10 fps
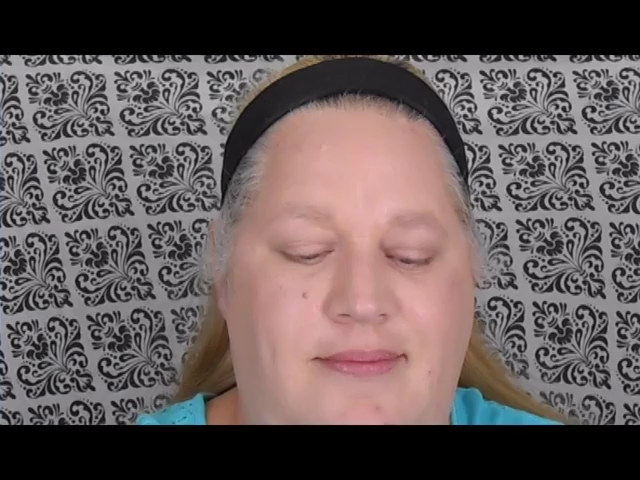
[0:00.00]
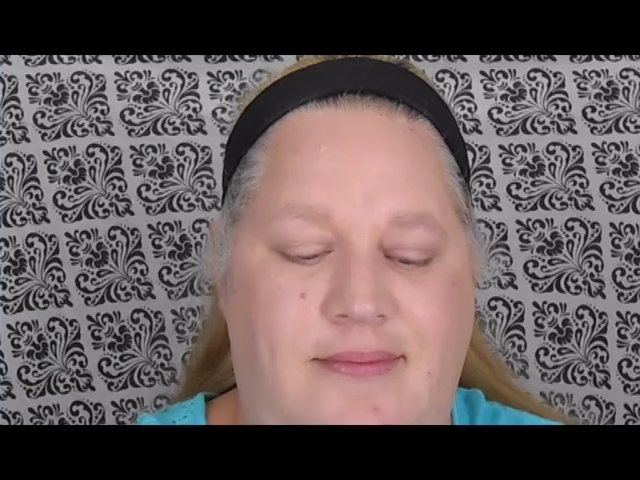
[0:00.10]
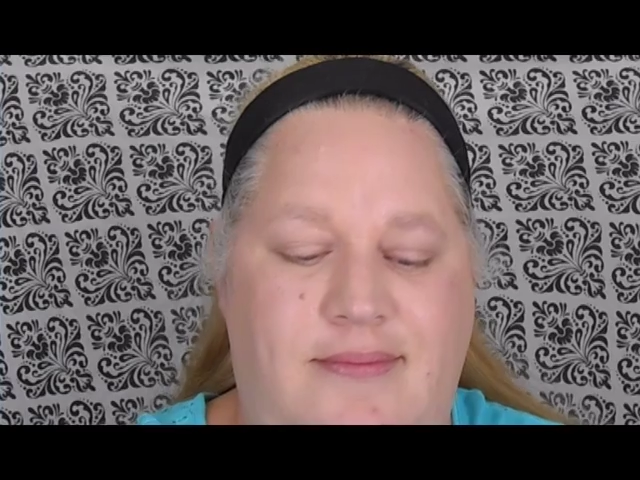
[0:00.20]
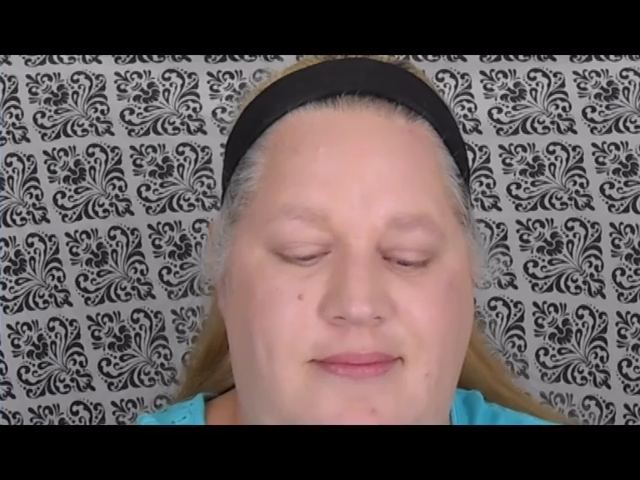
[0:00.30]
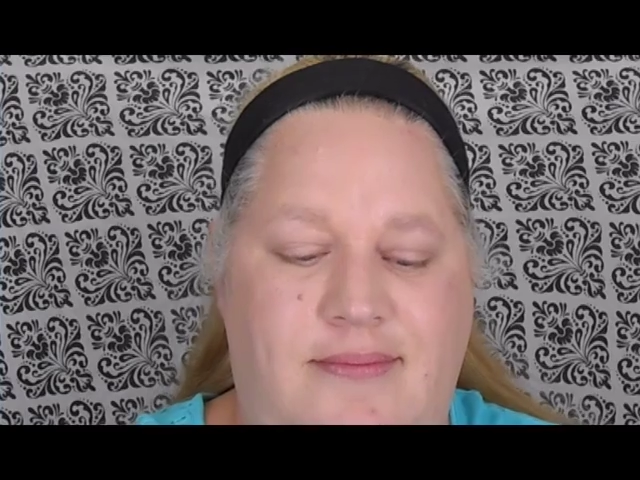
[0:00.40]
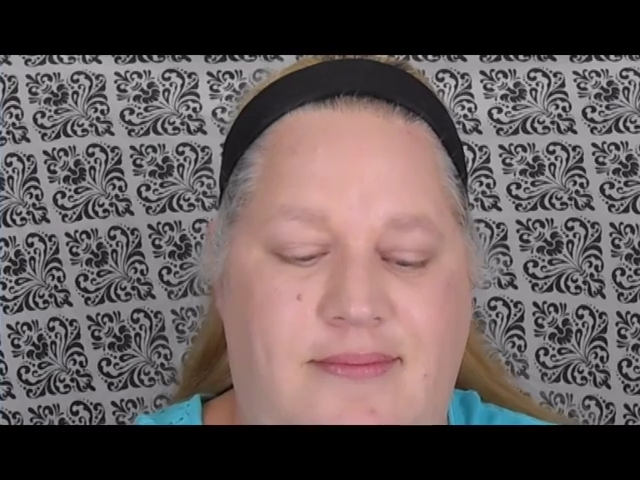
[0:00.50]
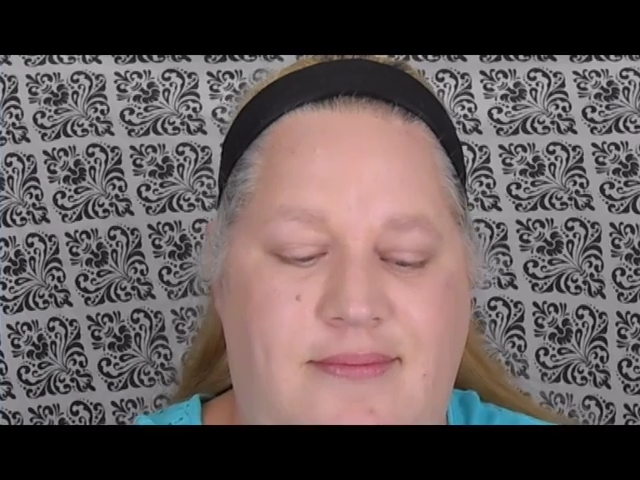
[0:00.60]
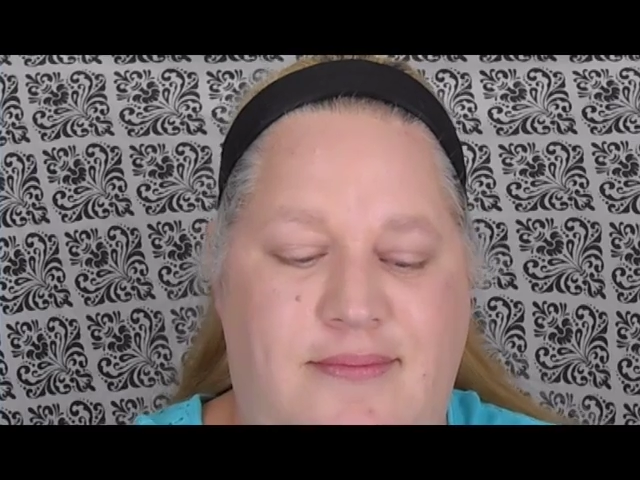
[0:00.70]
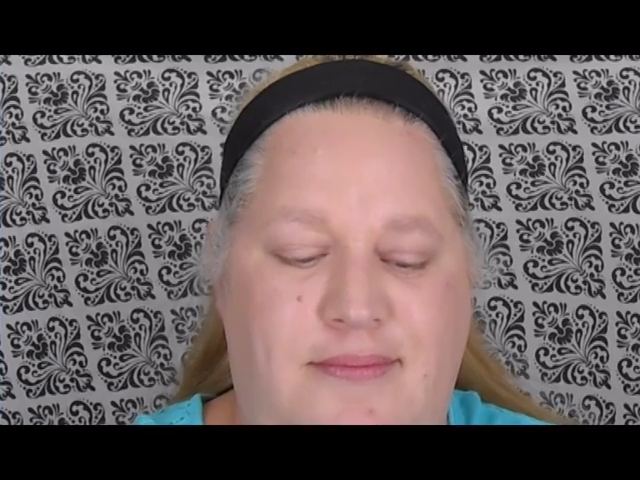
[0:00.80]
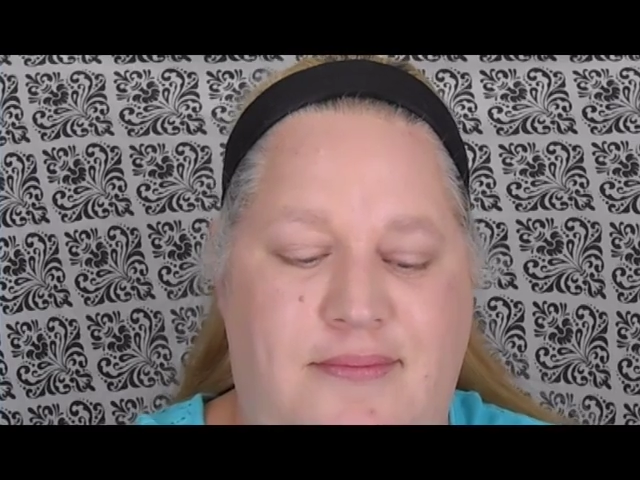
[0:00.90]
It's the
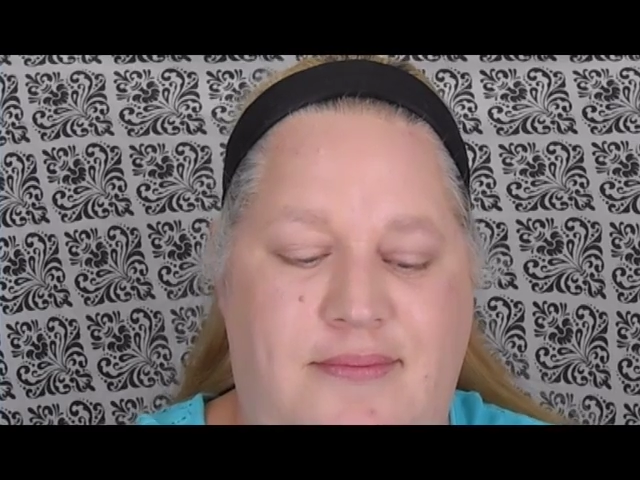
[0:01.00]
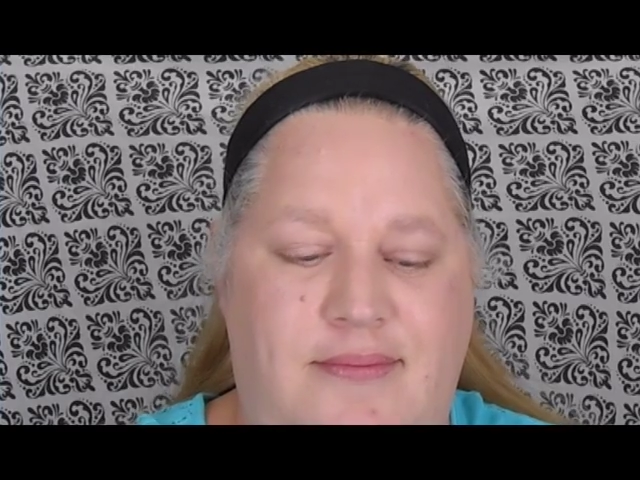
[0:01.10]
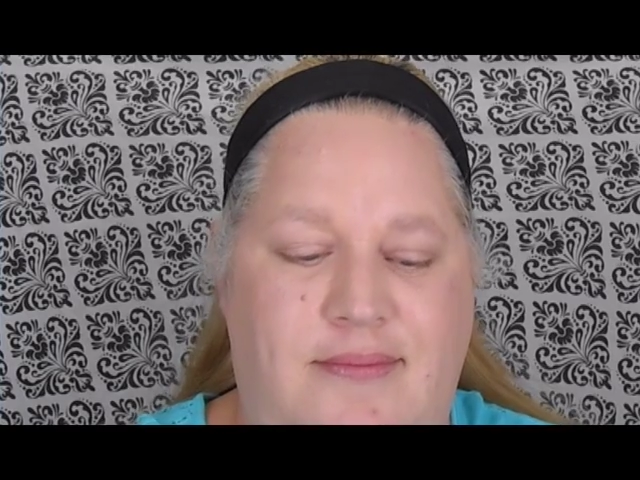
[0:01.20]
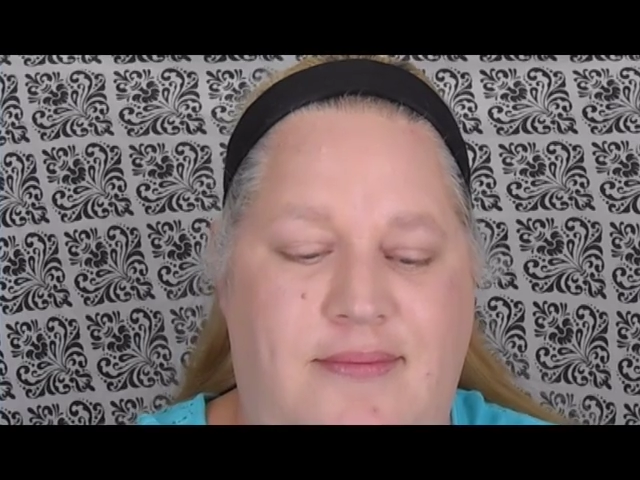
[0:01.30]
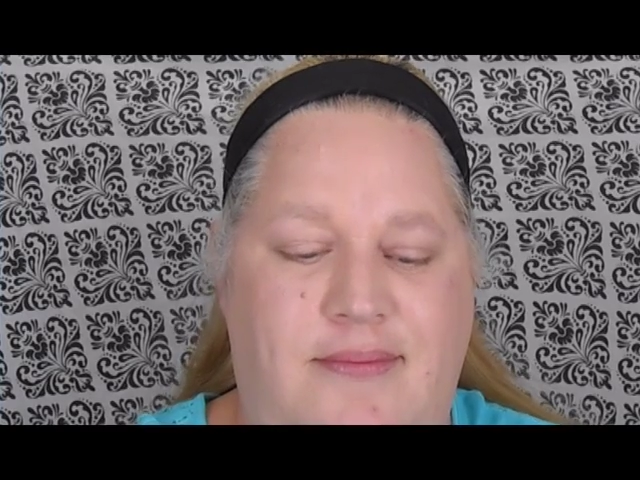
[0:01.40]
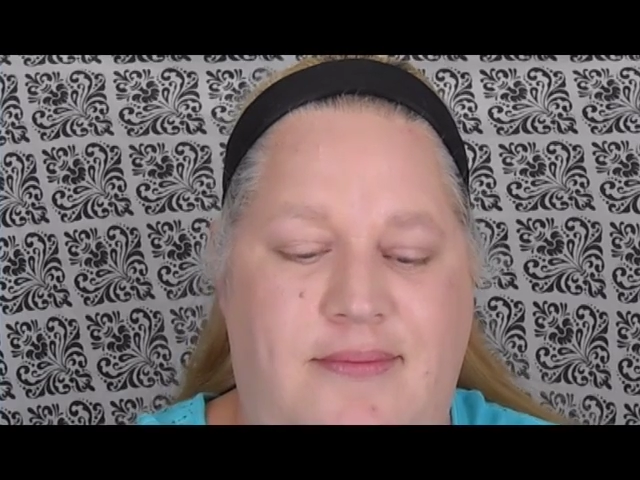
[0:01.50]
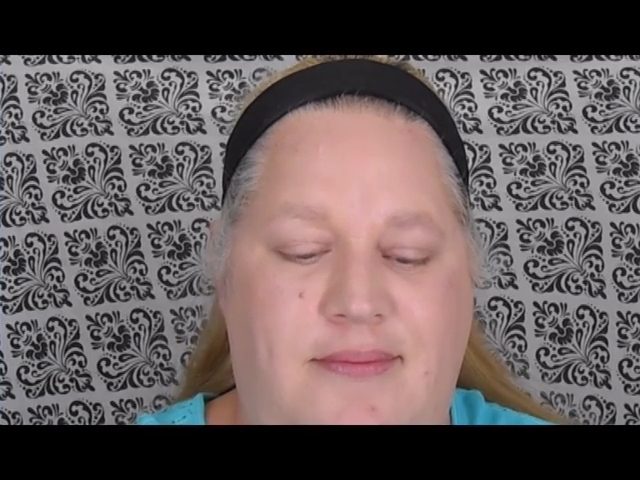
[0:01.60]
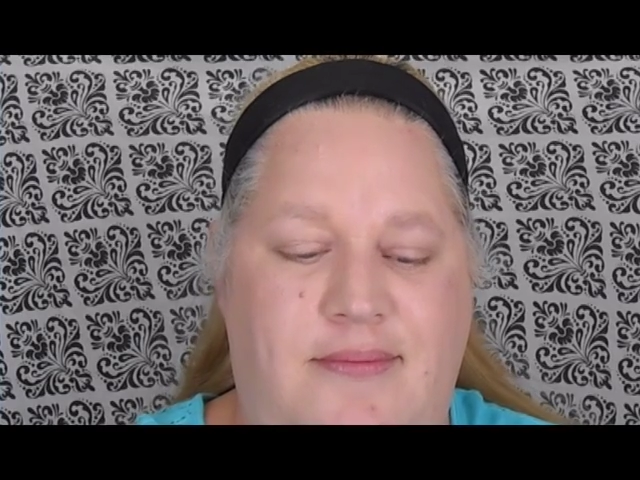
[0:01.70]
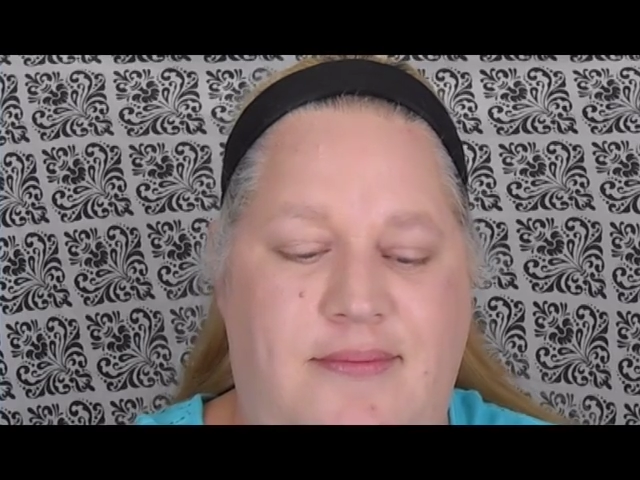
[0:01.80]
E.L.F. Complete Coverage